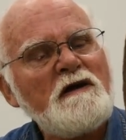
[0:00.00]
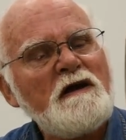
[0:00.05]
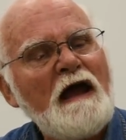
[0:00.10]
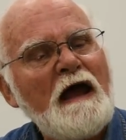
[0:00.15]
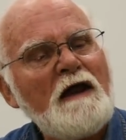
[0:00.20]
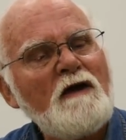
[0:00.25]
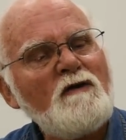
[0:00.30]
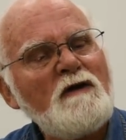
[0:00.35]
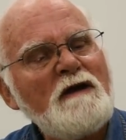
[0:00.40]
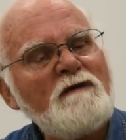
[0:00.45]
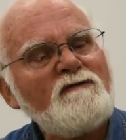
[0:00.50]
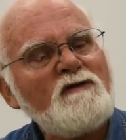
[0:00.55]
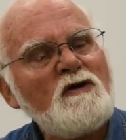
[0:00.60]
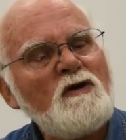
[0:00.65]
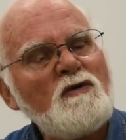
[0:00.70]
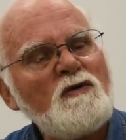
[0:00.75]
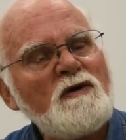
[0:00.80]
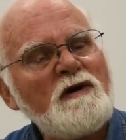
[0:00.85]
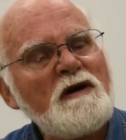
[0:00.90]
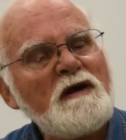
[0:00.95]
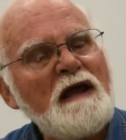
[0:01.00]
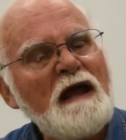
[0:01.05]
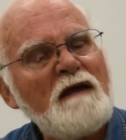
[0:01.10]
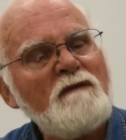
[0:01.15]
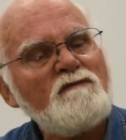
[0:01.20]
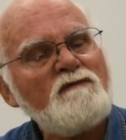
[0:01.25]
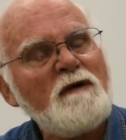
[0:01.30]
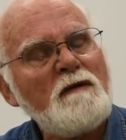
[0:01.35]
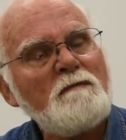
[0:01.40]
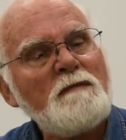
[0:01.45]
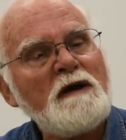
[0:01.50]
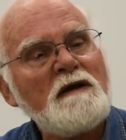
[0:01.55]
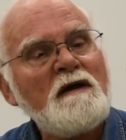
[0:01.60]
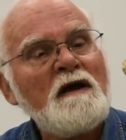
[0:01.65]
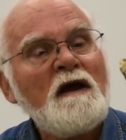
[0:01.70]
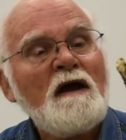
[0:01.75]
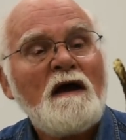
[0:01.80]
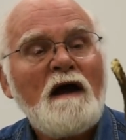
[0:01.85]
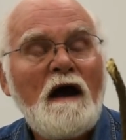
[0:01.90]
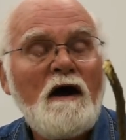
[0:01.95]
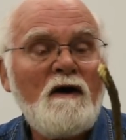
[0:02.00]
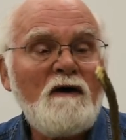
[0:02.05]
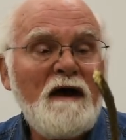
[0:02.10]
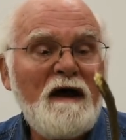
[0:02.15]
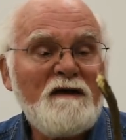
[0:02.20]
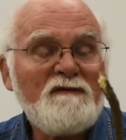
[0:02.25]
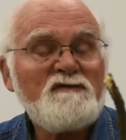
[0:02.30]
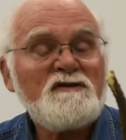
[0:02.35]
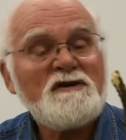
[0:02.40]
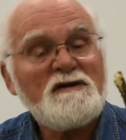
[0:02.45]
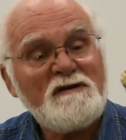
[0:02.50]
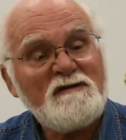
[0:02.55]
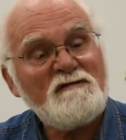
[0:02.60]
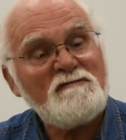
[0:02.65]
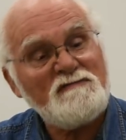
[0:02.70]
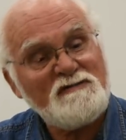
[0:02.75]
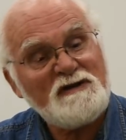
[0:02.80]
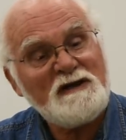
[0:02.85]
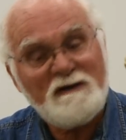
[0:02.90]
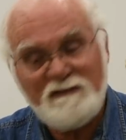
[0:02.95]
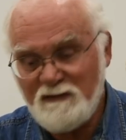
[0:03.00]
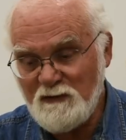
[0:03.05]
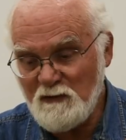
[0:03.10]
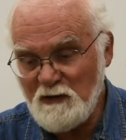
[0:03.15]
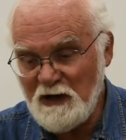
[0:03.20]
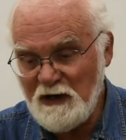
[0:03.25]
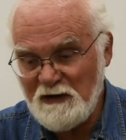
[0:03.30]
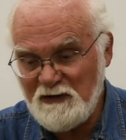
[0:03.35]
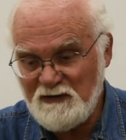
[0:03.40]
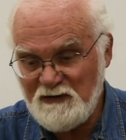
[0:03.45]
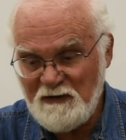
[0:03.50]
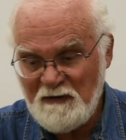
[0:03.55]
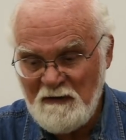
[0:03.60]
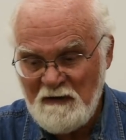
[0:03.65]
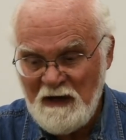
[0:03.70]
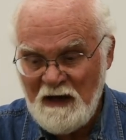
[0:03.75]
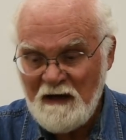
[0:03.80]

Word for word: and I don't even know where it came from, but I'll have to see if it works.